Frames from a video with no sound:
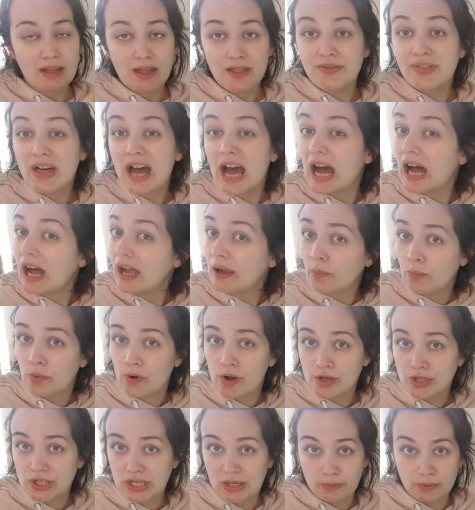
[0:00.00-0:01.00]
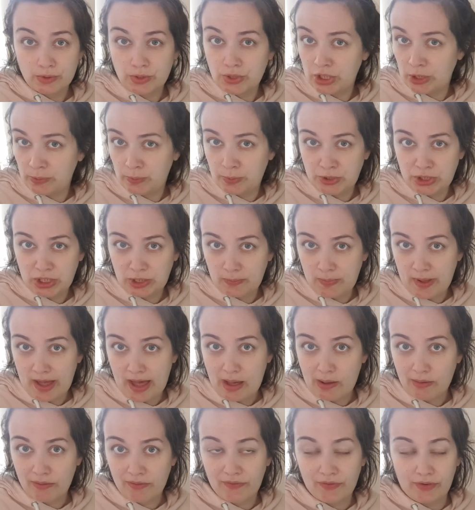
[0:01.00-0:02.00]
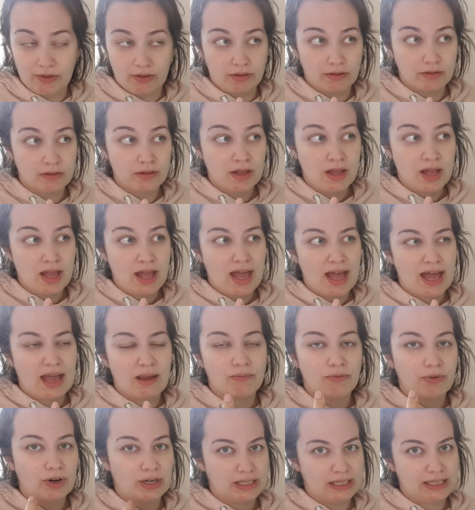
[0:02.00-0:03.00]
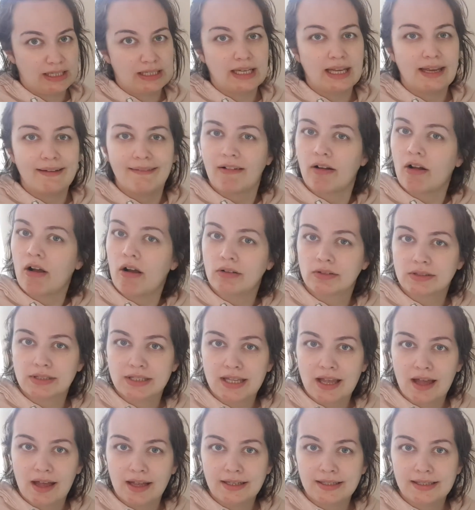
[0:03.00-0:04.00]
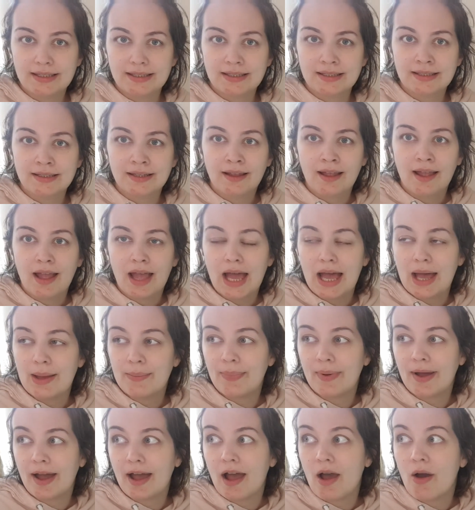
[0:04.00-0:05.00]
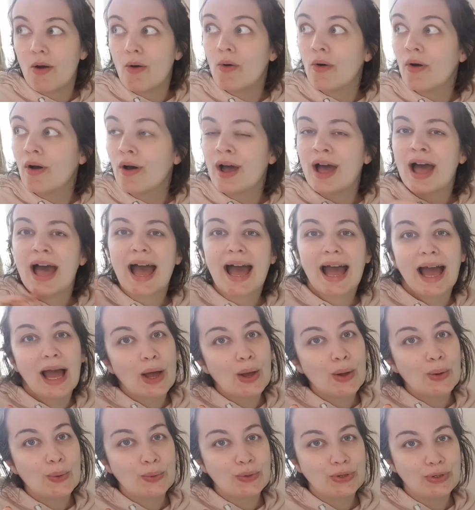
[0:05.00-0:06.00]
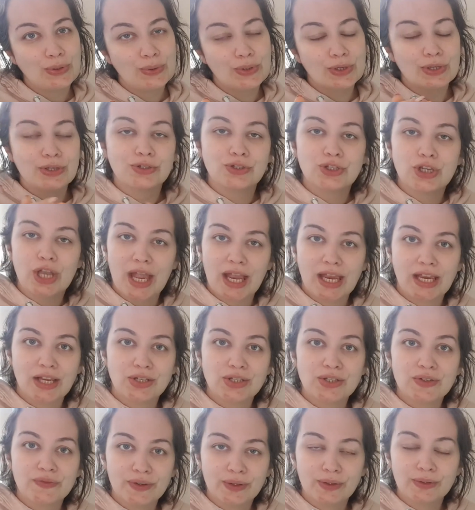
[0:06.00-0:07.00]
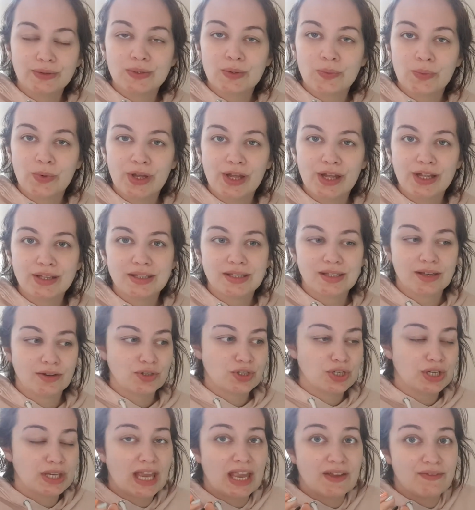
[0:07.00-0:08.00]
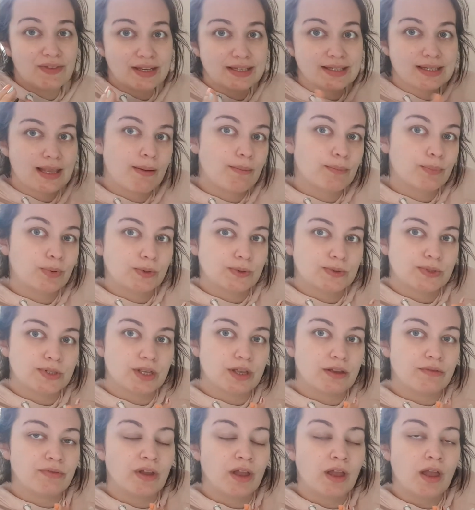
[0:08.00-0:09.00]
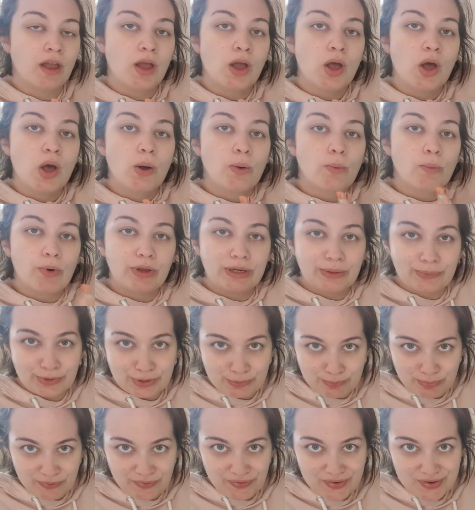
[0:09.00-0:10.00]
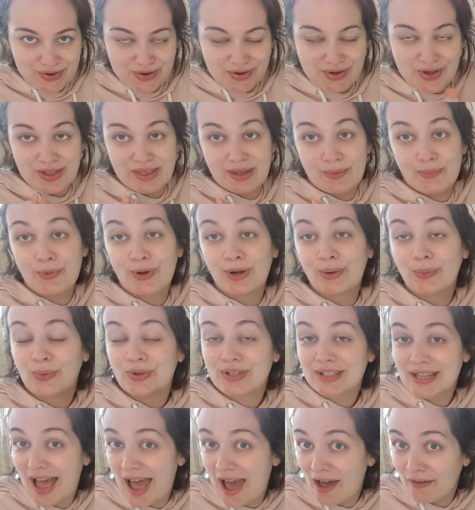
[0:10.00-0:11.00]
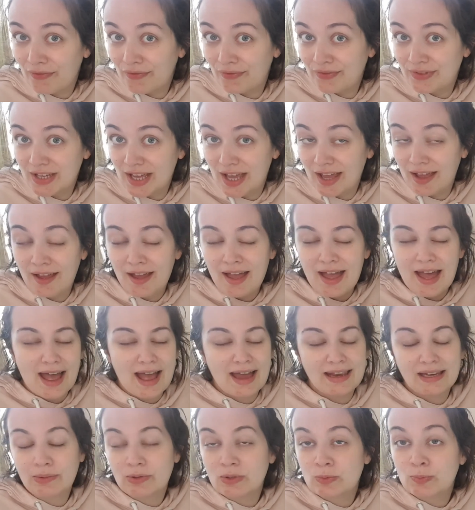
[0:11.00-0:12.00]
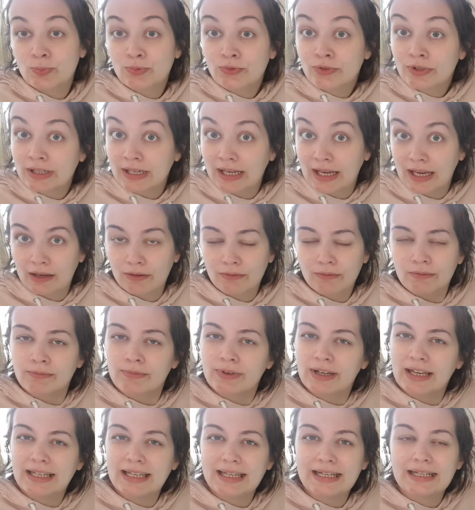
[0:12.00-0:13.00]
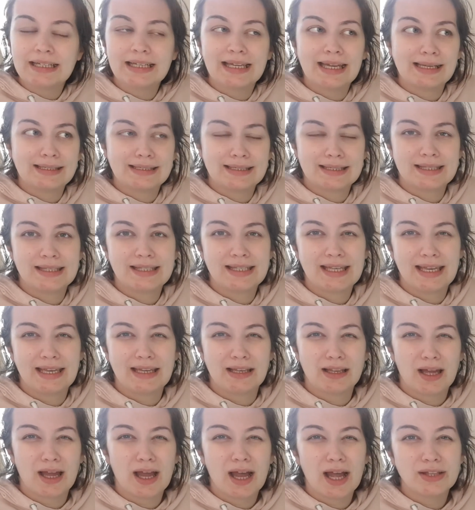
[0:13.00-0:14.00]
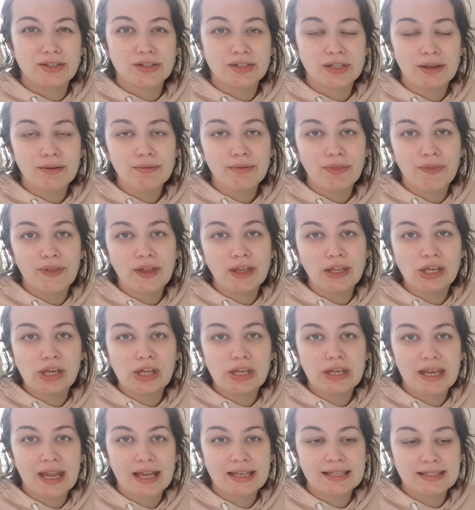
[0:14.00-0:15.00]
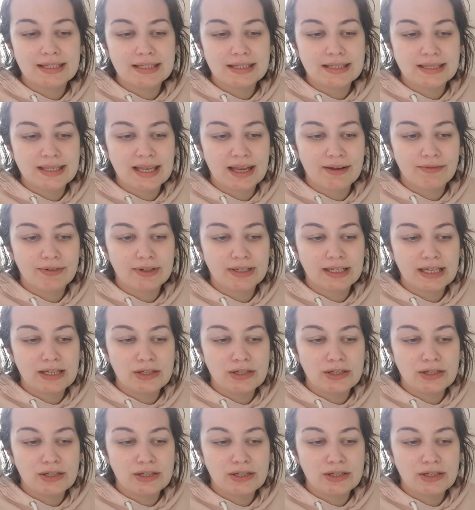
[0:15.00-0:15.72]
that I watched that was super helpful and really clear and concise. about how you can change filter words. So she gave examples of what it was before and then what it was after, and it was brilliant, really clear to see. Like, I don't think you necessarily